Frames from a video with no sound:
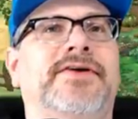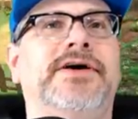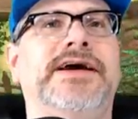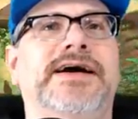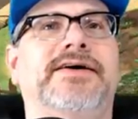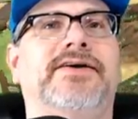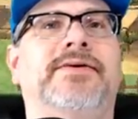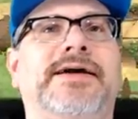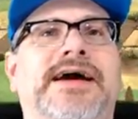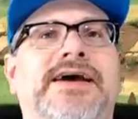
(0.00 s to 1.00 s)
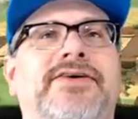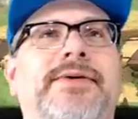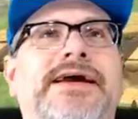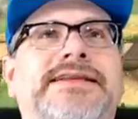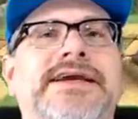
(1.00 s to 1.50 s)
Oh yeah! Oh my god! Oh
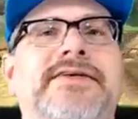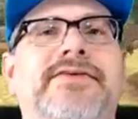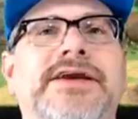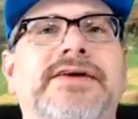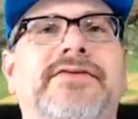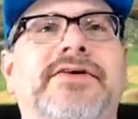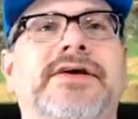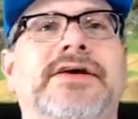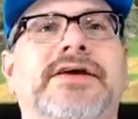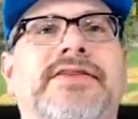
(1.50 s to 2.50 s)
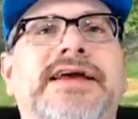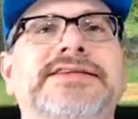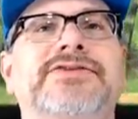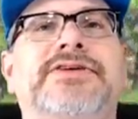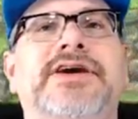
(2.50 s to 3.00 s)
my god! Carol, Carol, that's
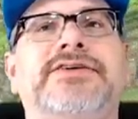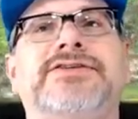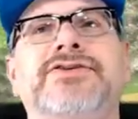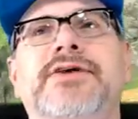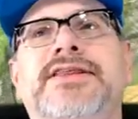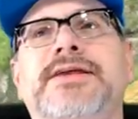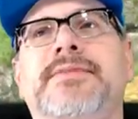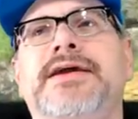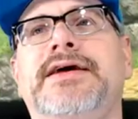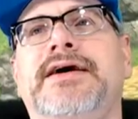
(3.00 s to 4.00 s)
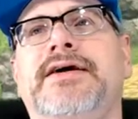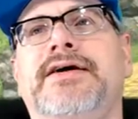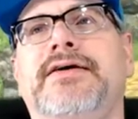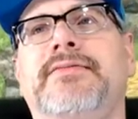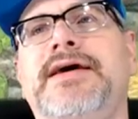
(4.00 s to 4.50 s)
a new character too. I think Meta,
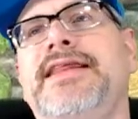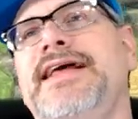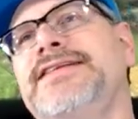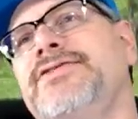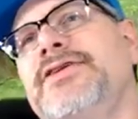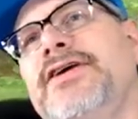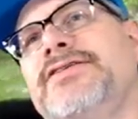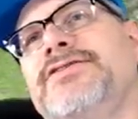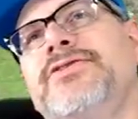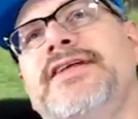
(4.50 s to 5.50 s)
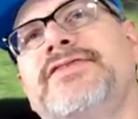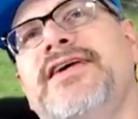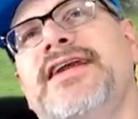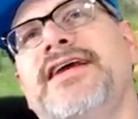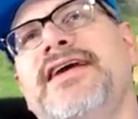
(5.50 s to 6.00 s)
Meta, that's a new character too. That's
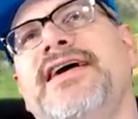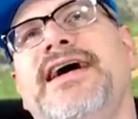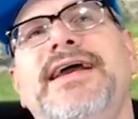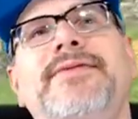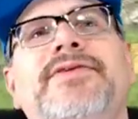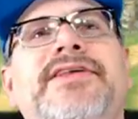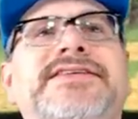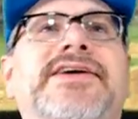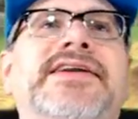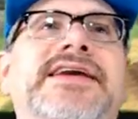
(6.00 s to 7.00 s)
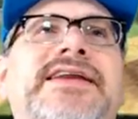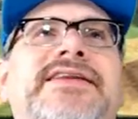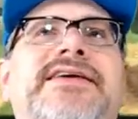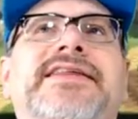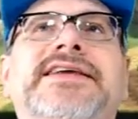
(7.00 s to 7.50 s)
right. I am really starting to get.
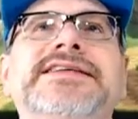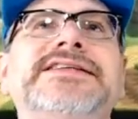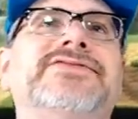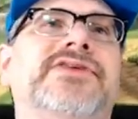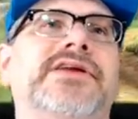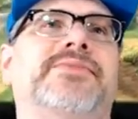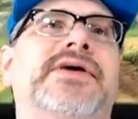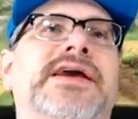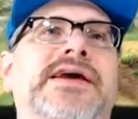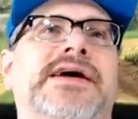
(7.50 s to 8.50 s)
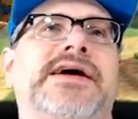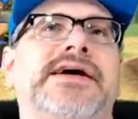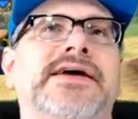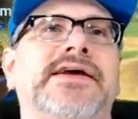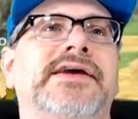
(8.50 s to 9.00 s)
And this is really playing.
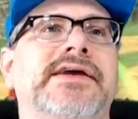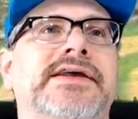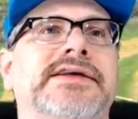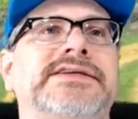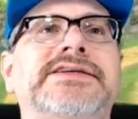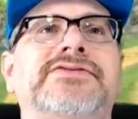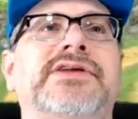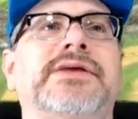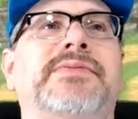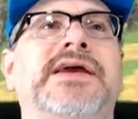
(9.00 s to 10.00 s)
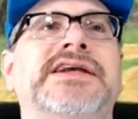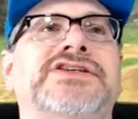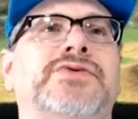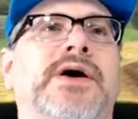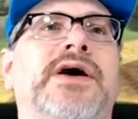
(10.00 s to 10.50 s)
Uh, this is really playing
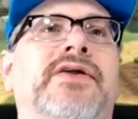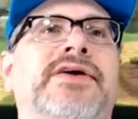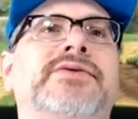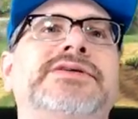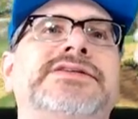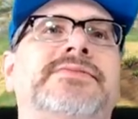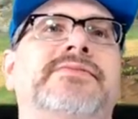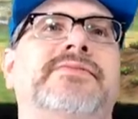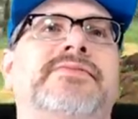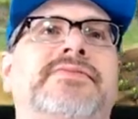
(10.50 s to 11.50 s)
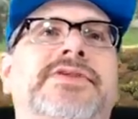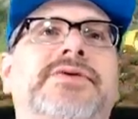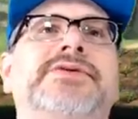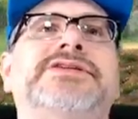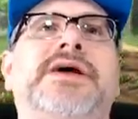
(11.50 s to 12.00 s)
swell. There was,
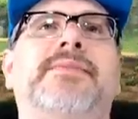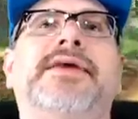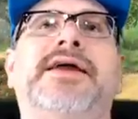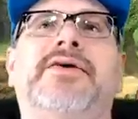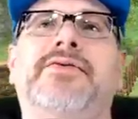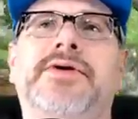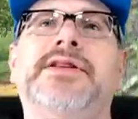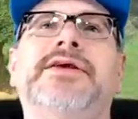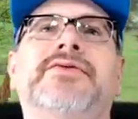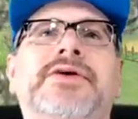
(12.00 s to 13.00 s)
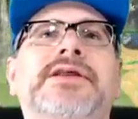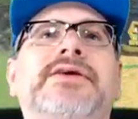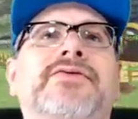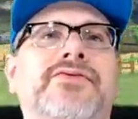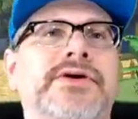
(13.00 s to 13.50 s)
there was something that I really,
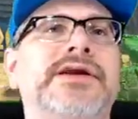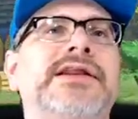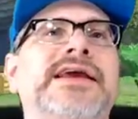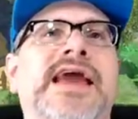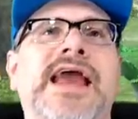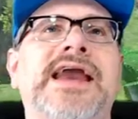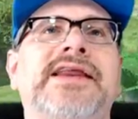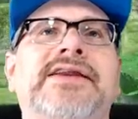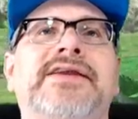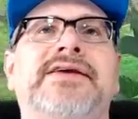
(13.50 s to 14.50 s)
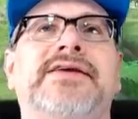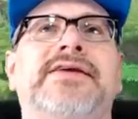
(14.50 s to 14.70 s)
really, really hated